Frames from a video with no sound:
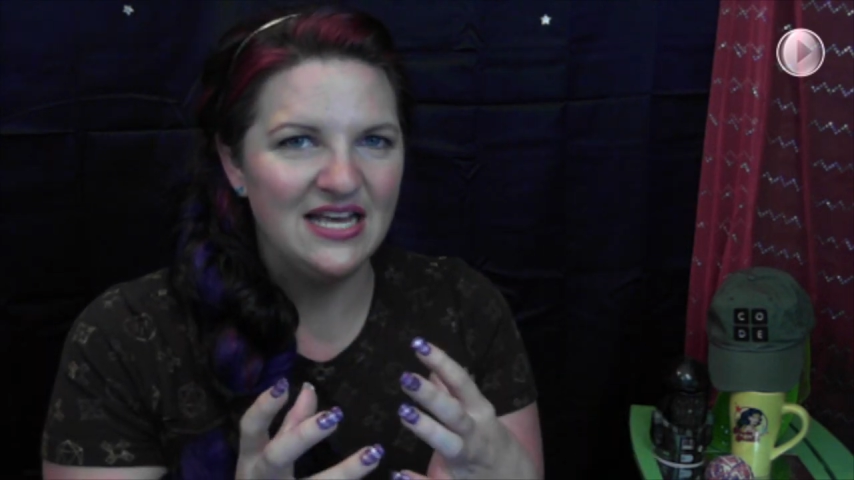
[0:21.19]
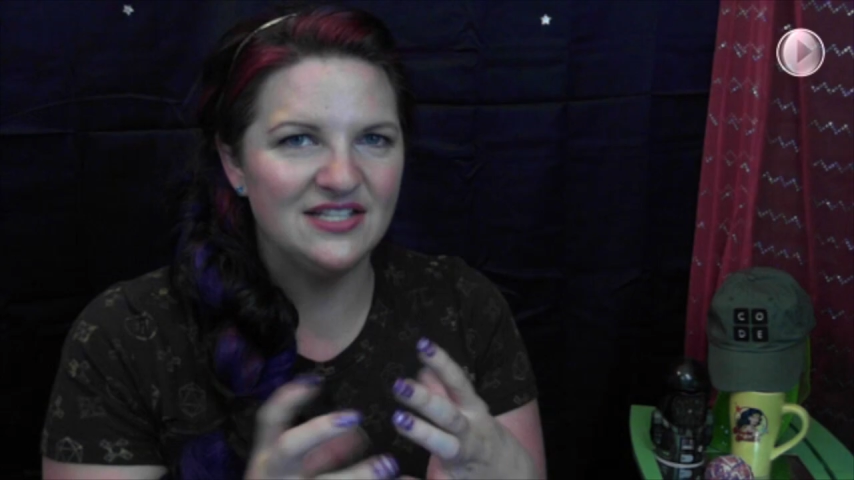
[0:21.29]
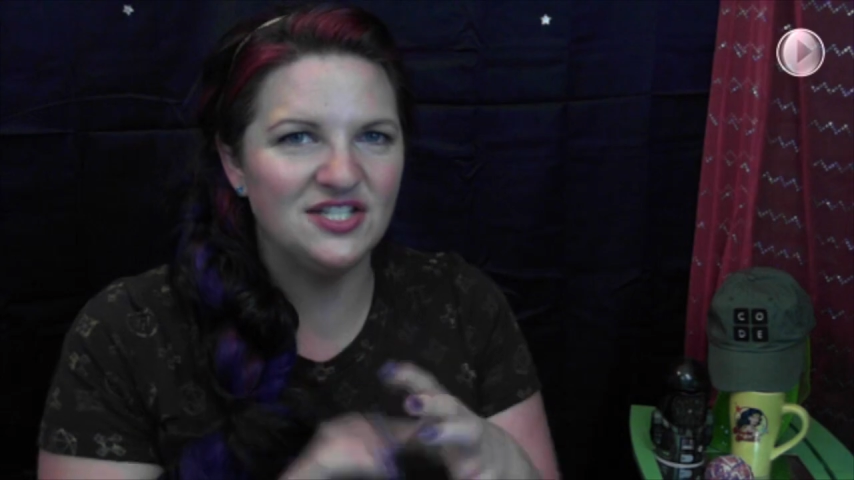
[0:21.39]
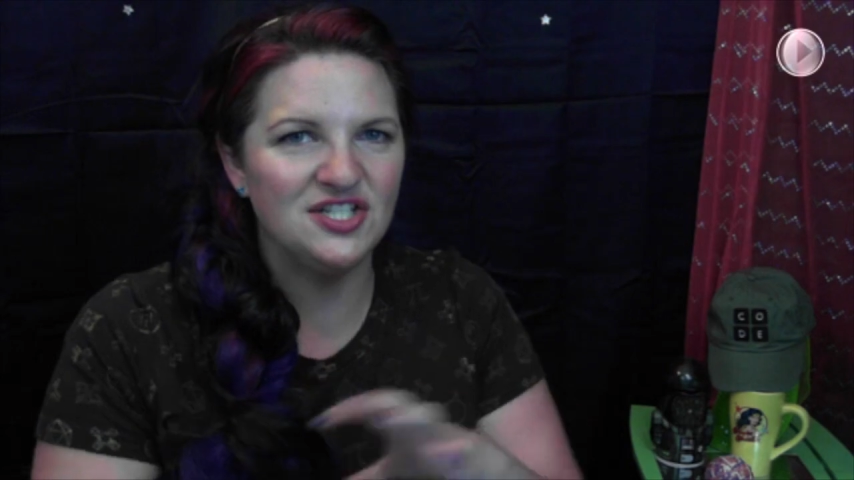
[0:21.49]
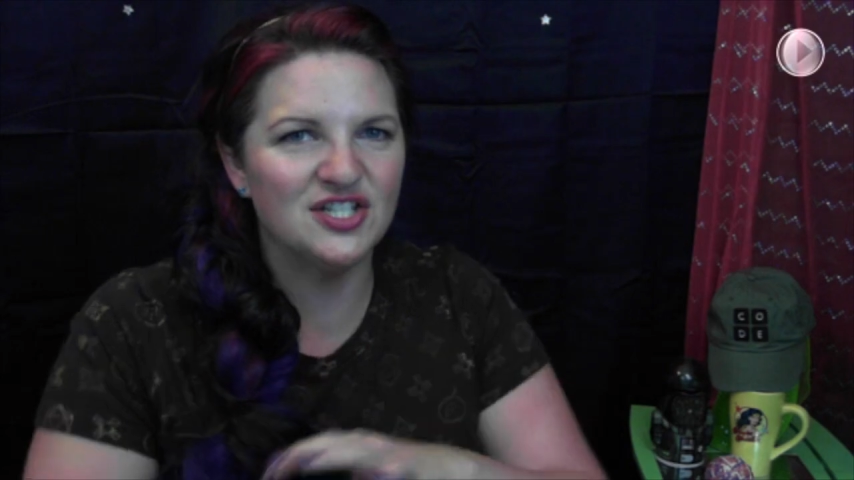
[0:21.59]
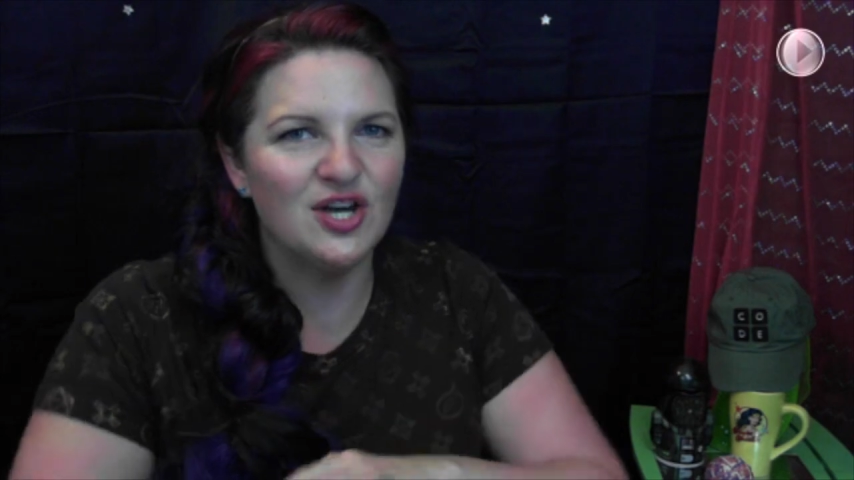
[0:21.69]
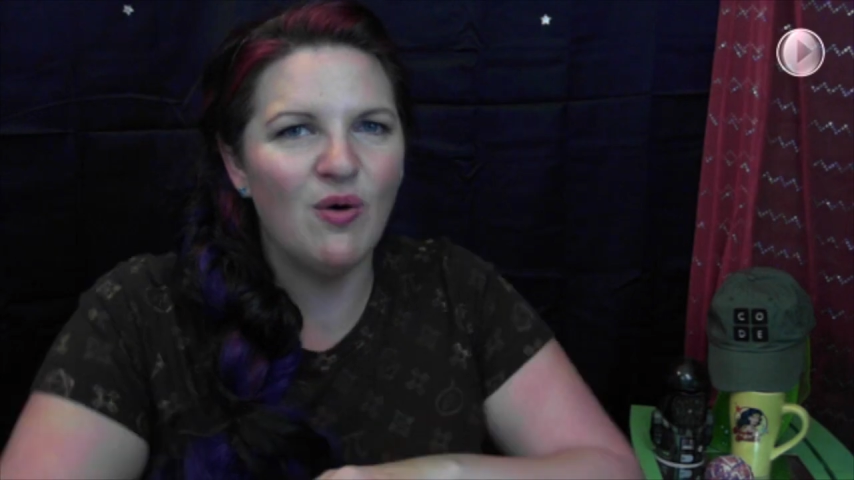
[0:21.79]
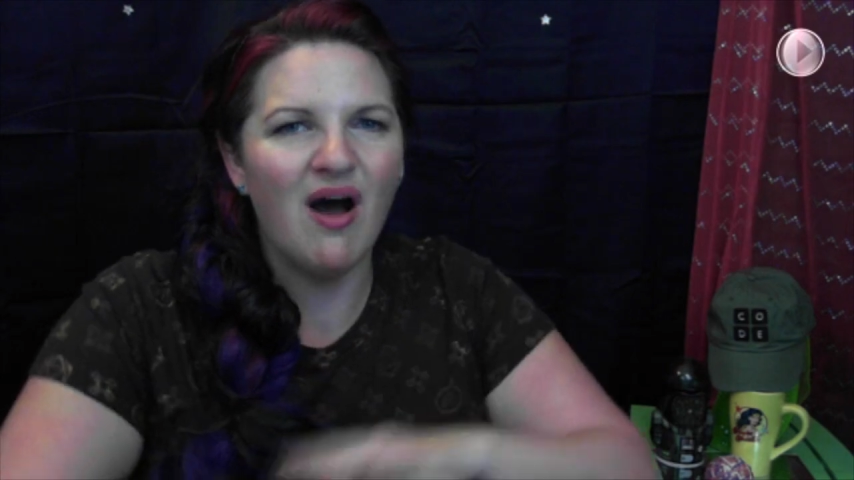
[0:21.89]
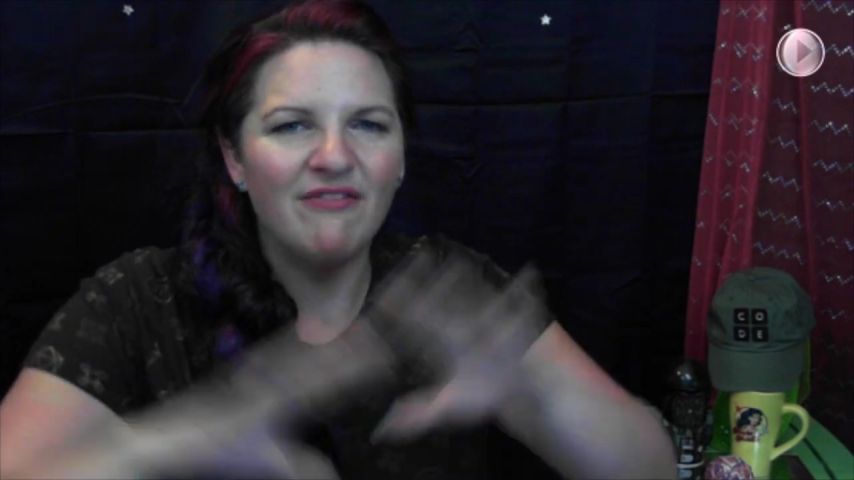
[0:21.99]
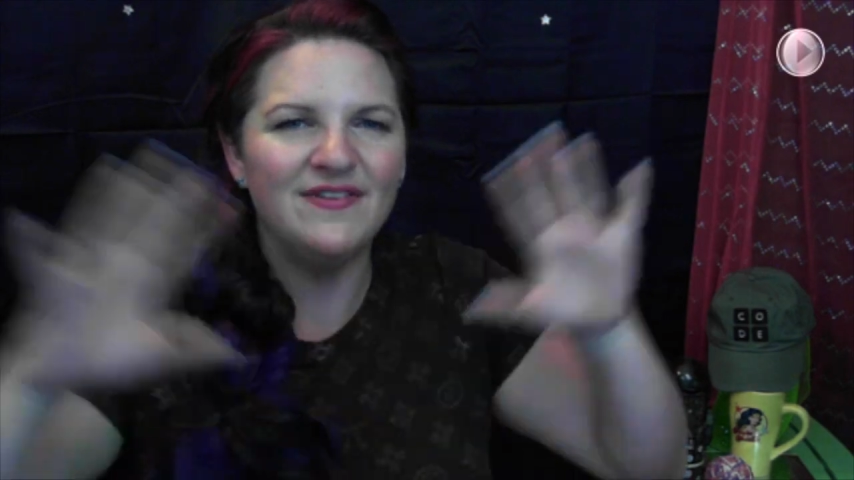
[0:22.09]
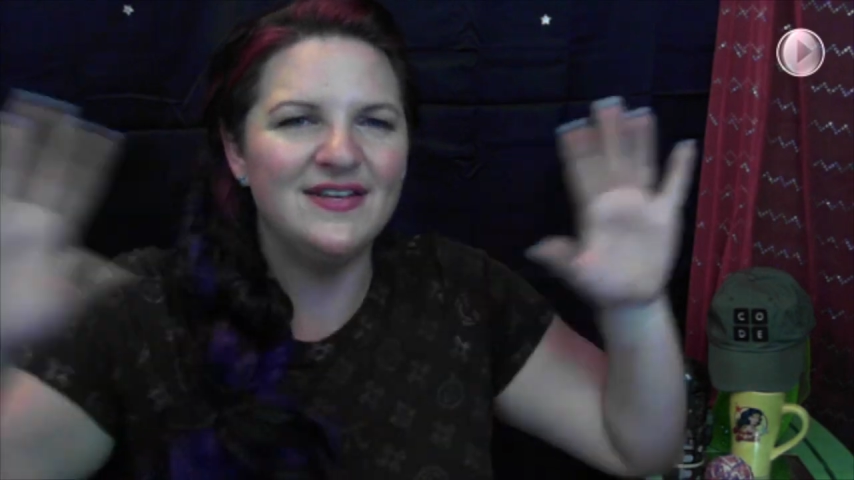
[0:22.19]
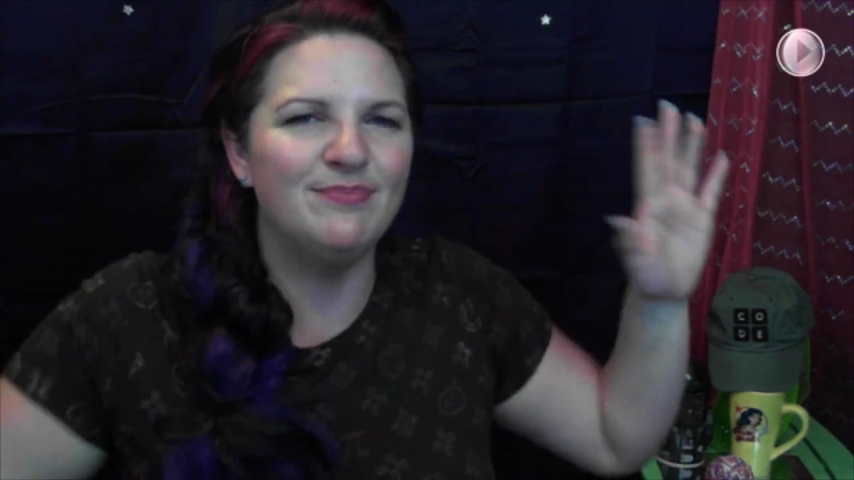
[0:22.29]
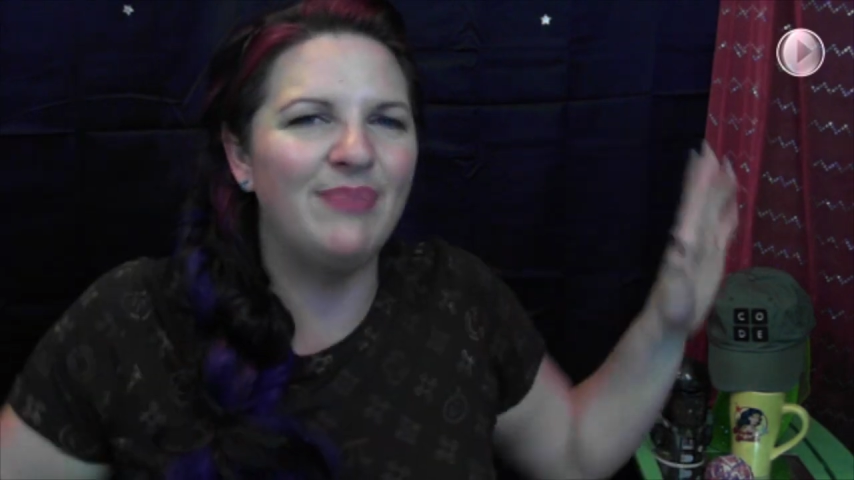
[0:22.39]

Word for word: is to just go off into